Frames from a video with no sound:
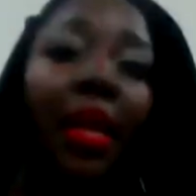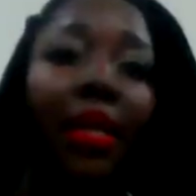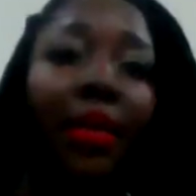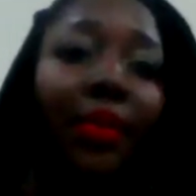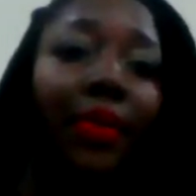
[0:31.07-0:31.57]

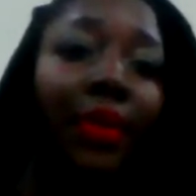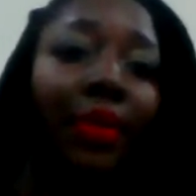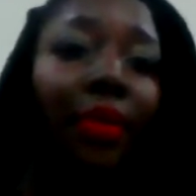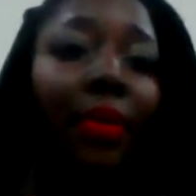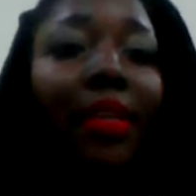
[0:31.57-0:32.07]

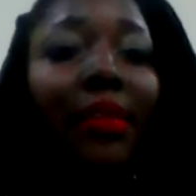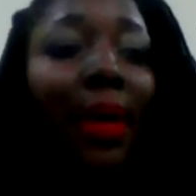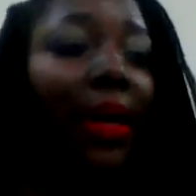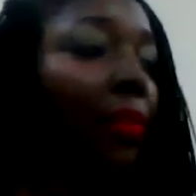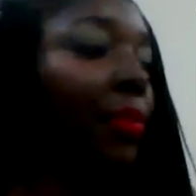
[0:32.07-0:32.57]
YouTube. It's
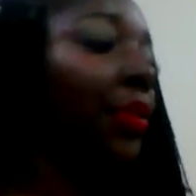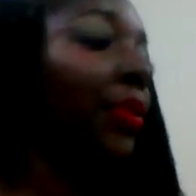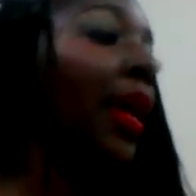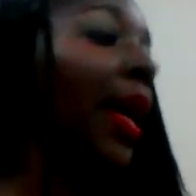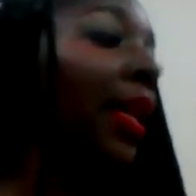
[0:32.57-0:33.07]
my computer.
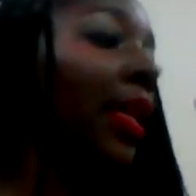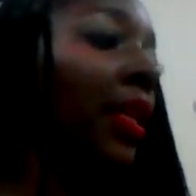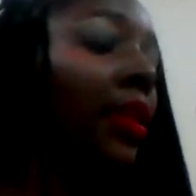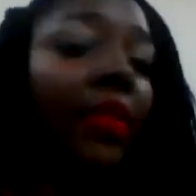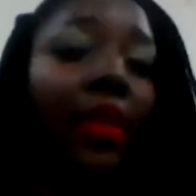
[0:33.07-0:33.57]
I gotta get
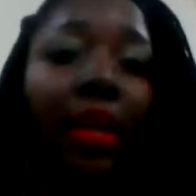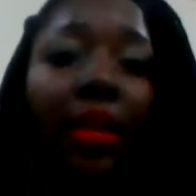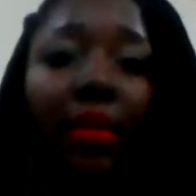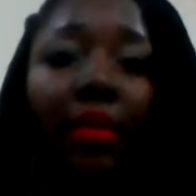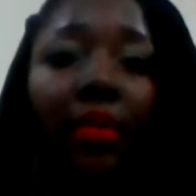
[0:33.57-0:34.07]
it
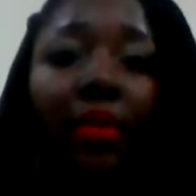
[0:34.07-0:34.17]
together.